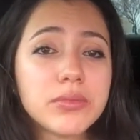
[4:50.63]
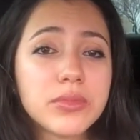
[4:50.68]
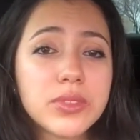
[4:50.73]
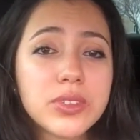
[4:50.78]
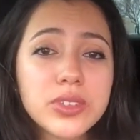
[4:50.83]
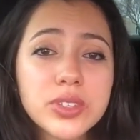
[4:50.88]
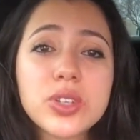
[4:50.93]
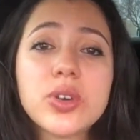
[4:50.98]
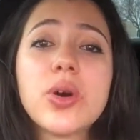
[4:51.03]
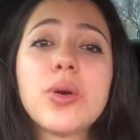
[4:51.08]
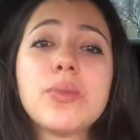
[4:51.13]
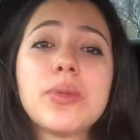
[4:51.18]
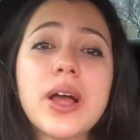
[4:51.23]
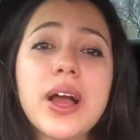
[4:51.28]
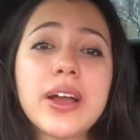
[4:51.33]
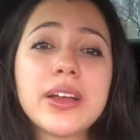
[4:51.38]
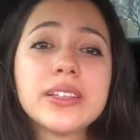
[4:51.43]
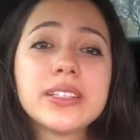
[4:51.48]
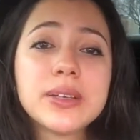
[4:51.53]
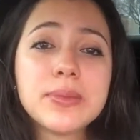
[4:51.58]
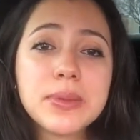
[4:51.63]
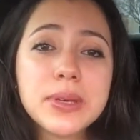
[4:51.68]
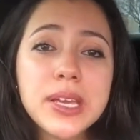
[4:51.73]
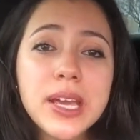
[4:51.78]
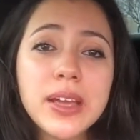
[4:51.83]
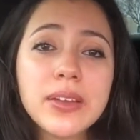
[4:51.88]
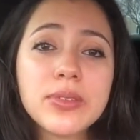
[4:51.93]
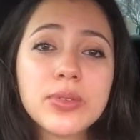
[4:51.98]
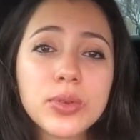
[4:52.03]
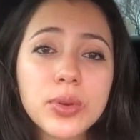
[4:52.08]
Still apply to
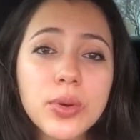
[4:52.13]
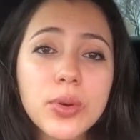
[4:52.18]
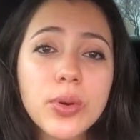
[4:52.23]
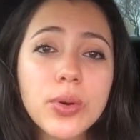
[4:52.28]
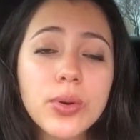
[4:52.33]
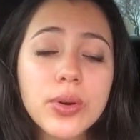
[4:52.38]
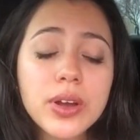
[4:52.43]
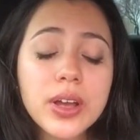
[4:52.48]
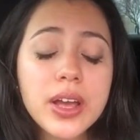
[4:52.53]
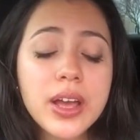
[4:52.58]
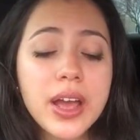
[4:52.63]
PA school,